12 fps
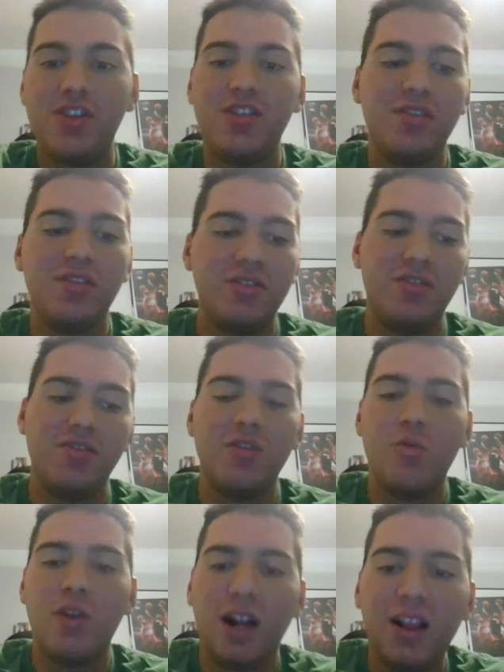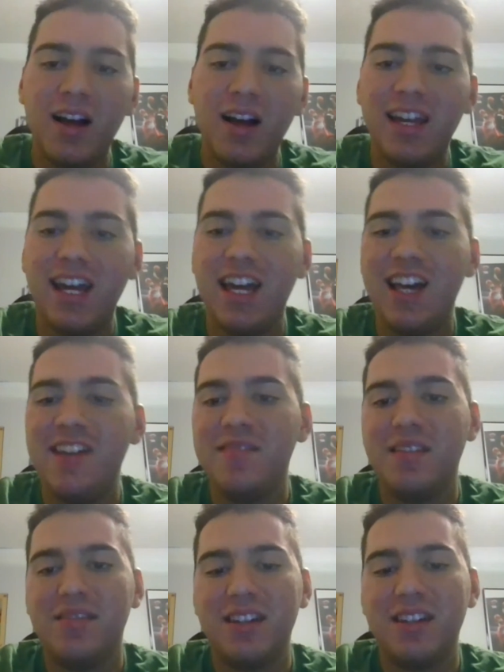to 1 o'clock games
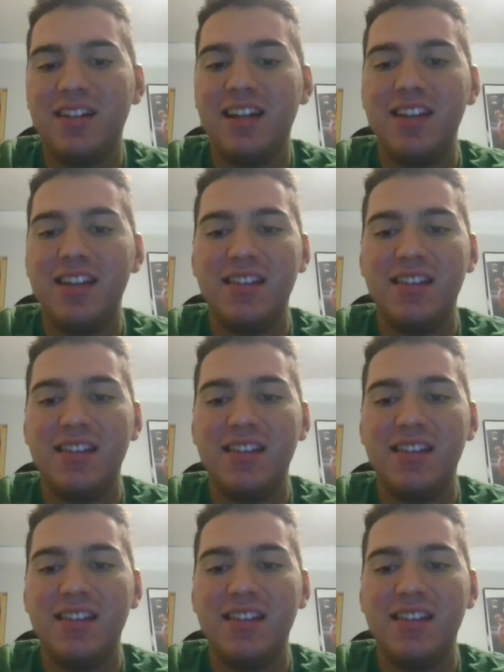on Sundays,